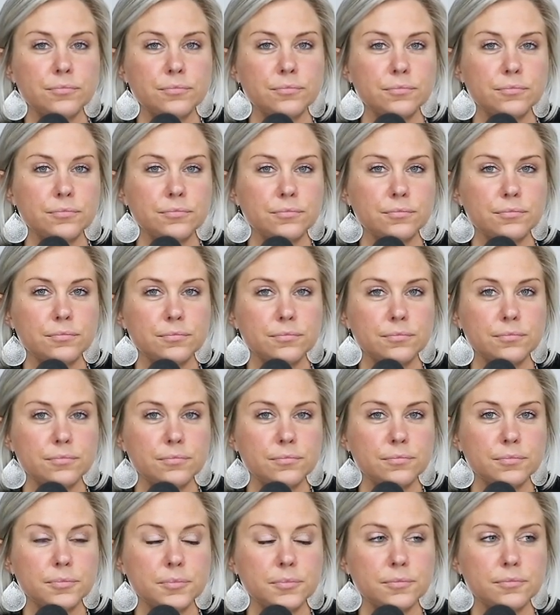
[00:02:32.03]

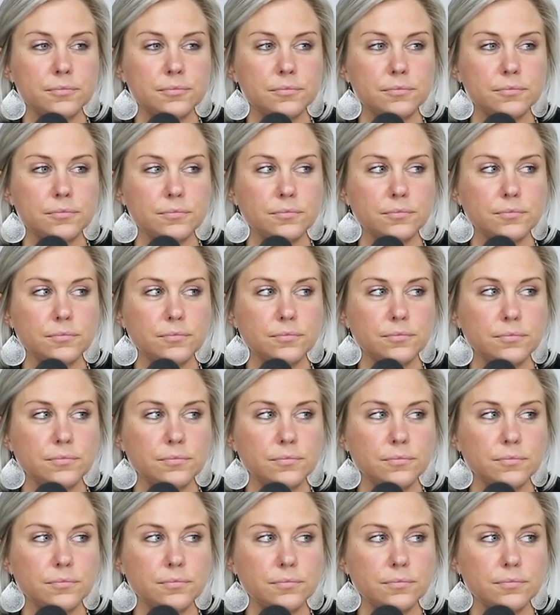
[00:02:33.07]

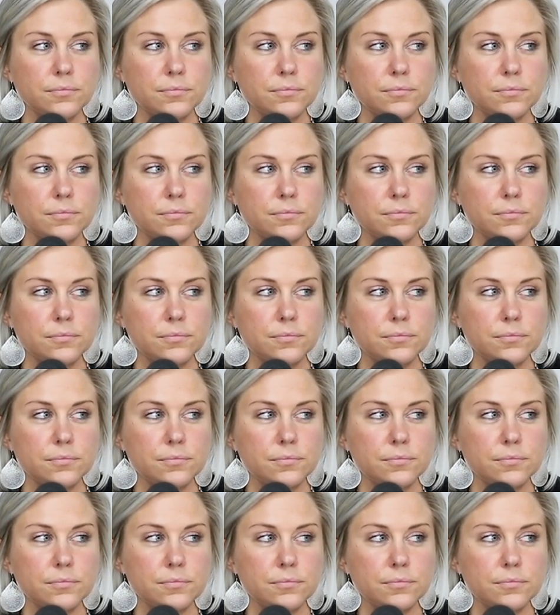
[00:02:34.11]
The person shown says nothing.